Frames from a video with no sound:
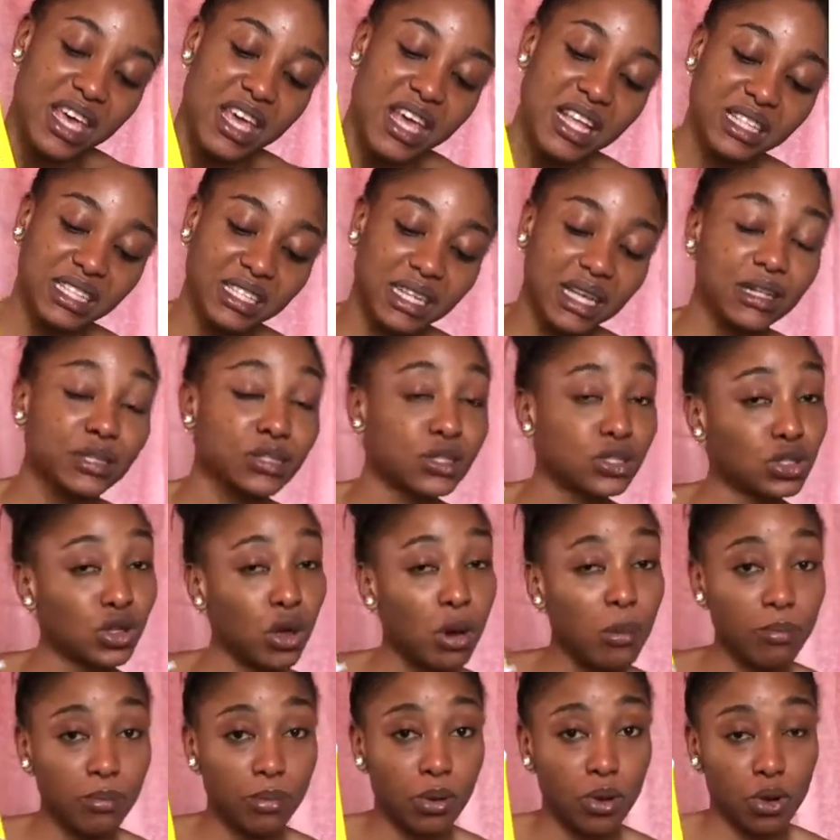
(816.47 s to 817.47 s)
It's a
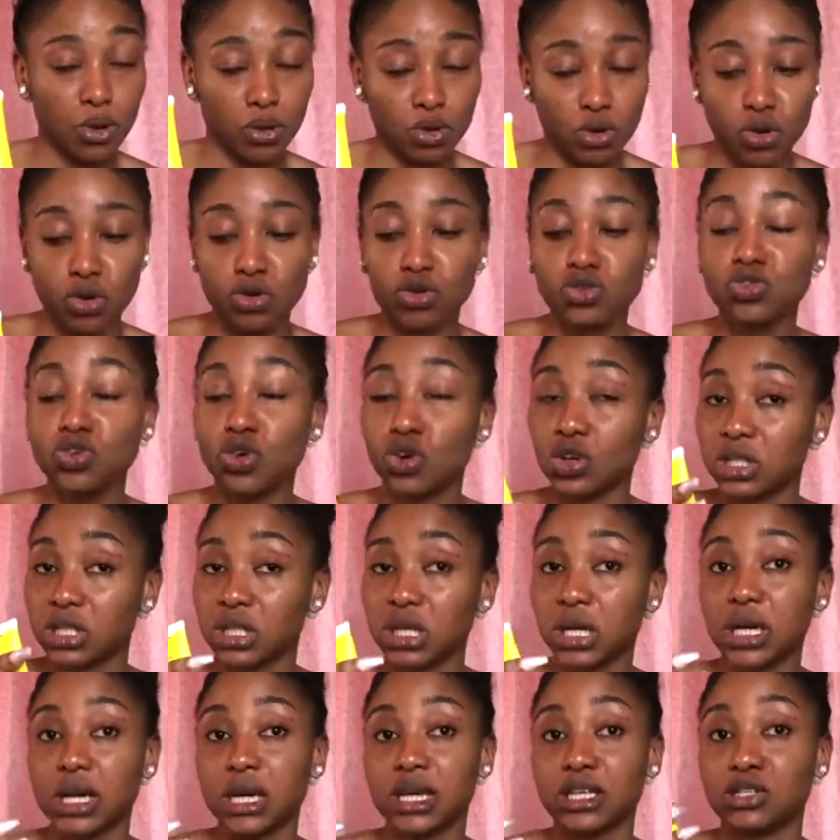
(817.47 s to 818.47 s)
sunblock, not
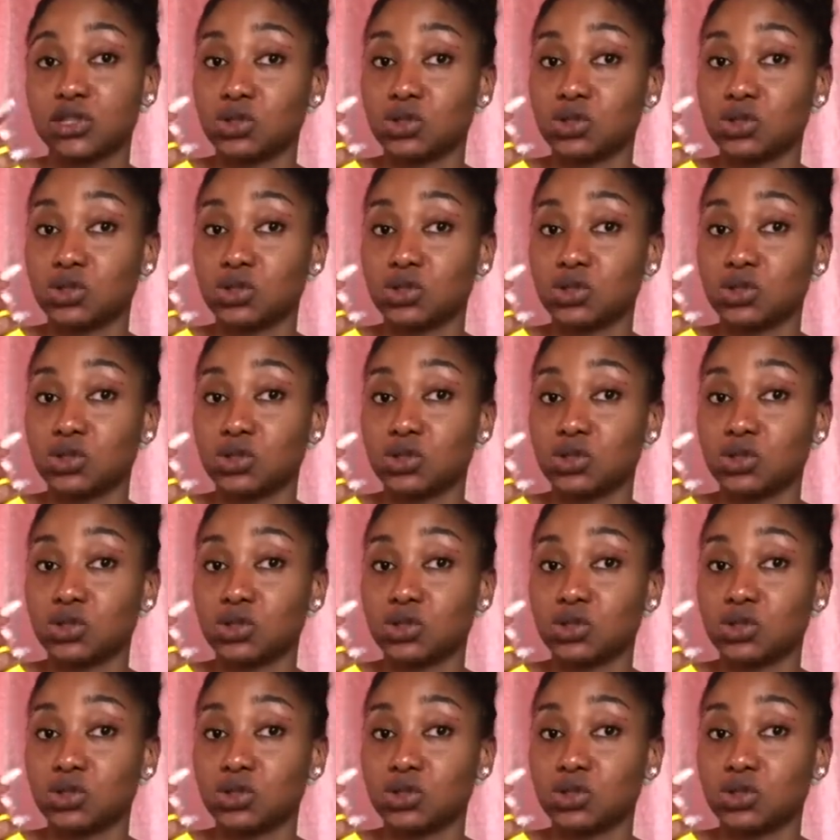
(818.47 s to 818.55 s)
a